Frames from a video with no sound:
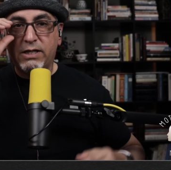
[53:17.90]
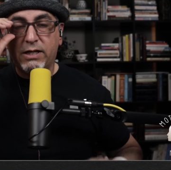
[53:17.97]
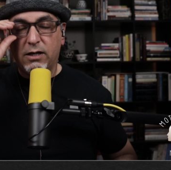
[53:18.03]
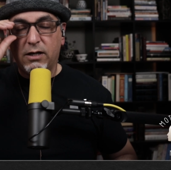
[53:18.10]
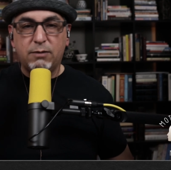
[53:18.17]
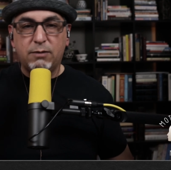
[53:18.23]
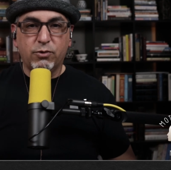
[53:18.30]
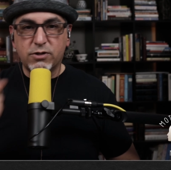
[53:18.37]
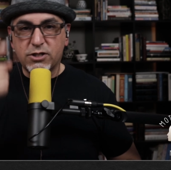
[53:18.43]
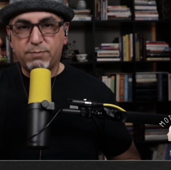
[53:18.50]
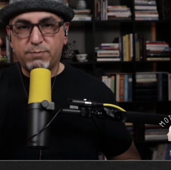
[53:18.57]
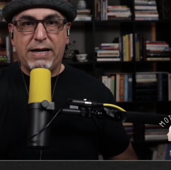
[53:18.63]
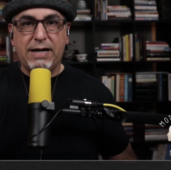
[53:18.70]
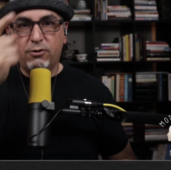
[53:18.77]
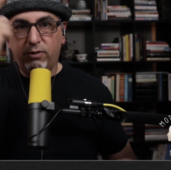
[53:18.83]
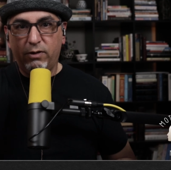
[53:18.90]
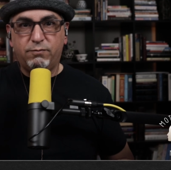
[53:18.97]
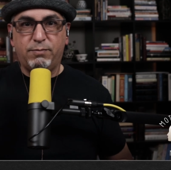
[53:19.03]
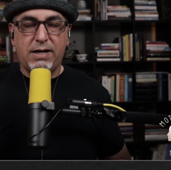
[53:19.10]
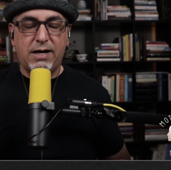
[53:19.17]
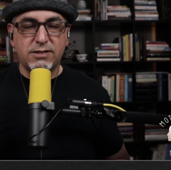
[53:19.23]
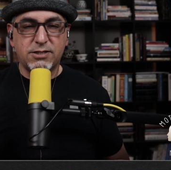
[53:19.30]
upward spiral of
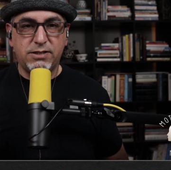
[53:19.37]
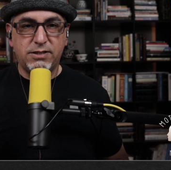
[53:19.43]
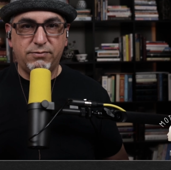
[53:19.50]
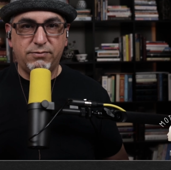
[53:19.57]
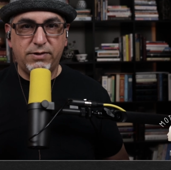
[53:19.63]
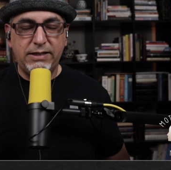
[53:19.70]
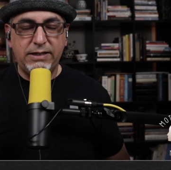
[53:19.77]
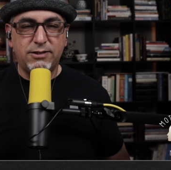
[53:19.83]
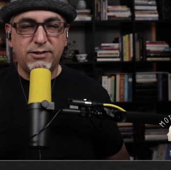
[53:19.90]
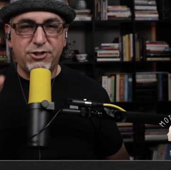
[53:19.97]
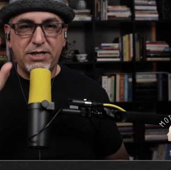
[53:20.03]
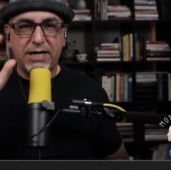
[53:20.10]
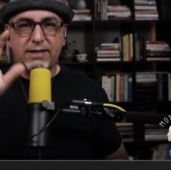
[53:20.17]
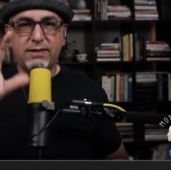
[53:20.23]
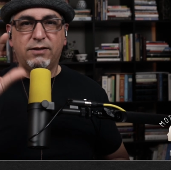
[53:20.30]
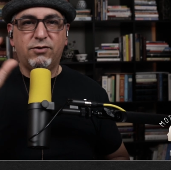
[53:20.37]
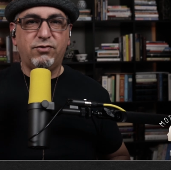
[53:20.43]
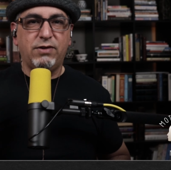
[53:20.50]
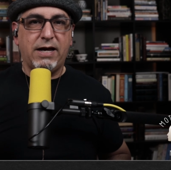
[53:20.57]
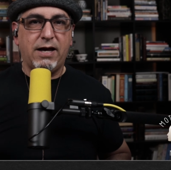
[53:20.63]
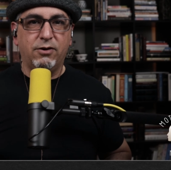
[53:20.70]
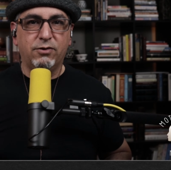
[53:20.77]
positivity, check this
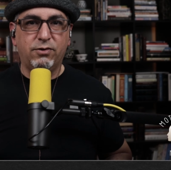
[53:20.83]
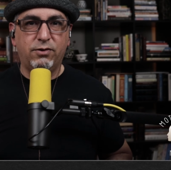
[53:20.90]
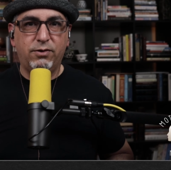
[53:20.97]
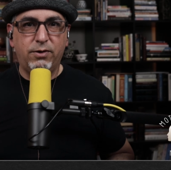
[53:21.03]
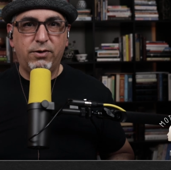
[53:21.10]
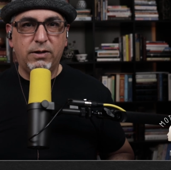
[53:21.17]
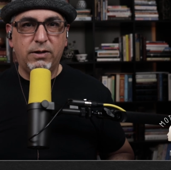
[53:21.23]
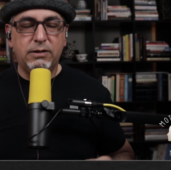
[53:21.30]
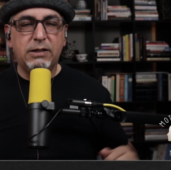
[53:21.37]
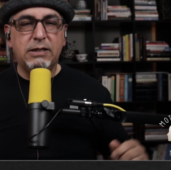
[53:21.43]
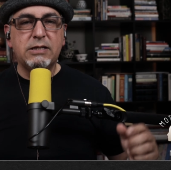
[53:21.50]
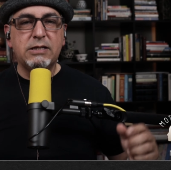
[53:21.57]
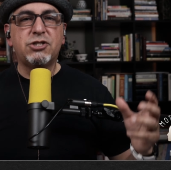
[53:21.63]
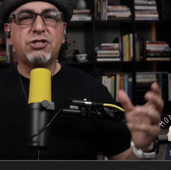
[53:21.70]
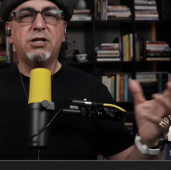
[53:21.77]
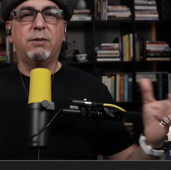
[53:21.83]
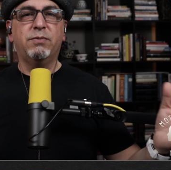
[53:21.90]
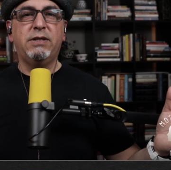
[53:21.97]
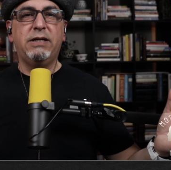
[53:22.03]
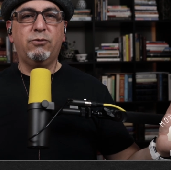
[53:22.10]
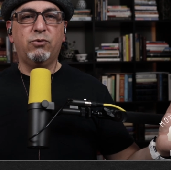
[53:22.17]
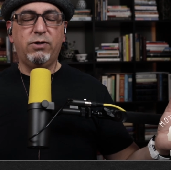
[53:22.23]
out.
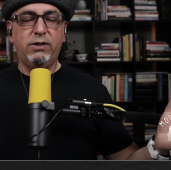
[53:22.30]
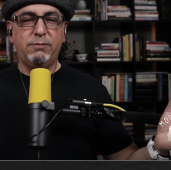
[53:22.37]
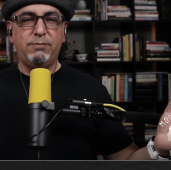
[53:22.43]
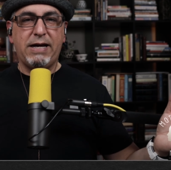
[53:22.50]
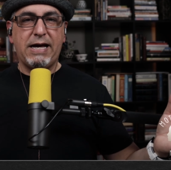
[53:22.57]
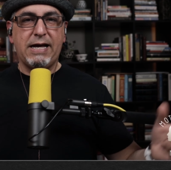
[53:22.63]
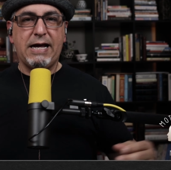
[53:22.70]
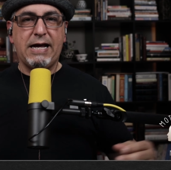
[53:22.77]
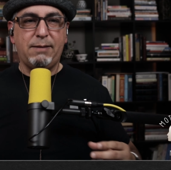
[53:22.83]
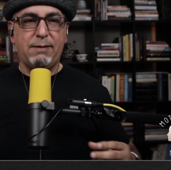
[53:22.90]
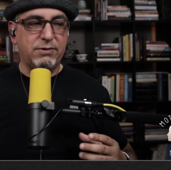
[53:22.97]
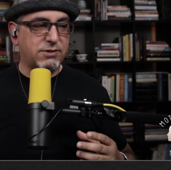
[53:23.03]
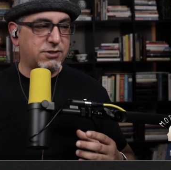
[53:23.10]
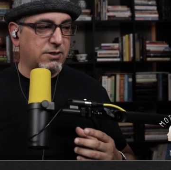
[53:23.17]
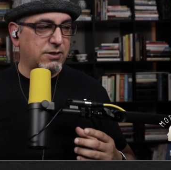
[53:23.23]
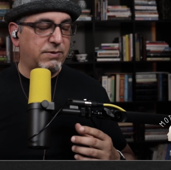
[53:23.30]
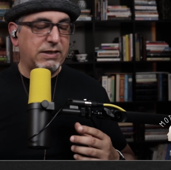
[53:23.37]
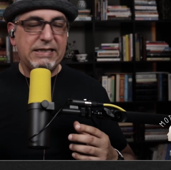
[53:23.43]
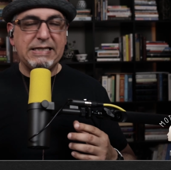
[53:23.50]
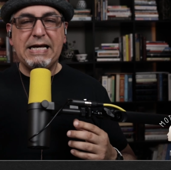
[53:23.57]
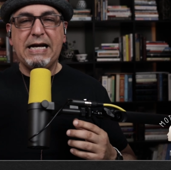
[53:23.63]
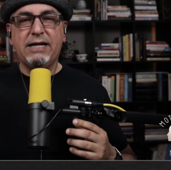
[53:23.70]
Something really bad happens. Something
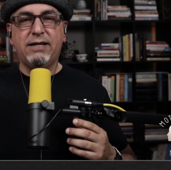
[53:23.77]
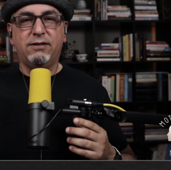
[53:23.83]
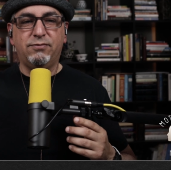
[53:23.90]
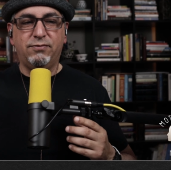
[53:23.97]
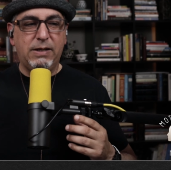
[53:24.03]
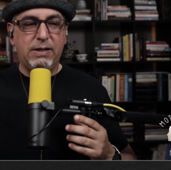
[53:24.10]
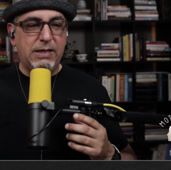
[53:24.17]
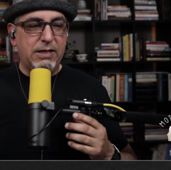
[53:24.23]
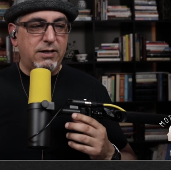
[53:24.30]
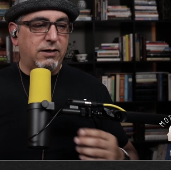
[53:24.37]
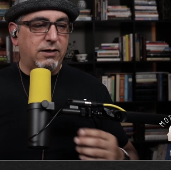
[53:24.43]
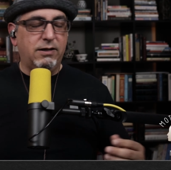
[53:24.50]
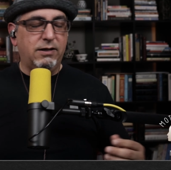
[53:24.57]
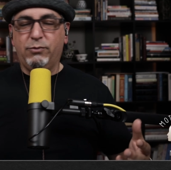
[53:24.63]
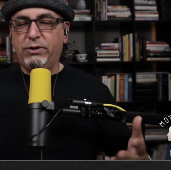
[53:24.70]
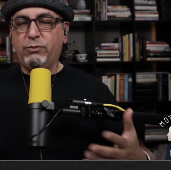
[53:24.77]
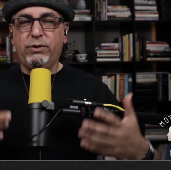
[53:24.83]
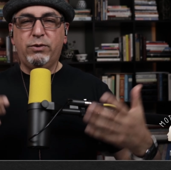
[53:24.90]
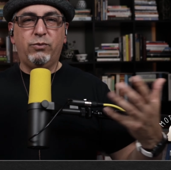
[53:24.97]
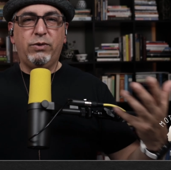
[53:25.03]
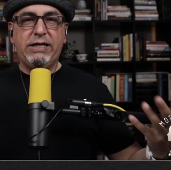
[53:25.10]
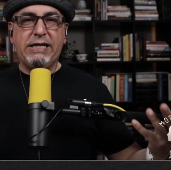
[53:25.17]
negative.
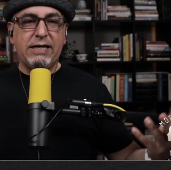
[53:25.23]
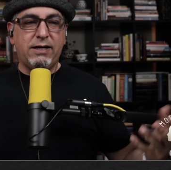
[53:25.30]
We get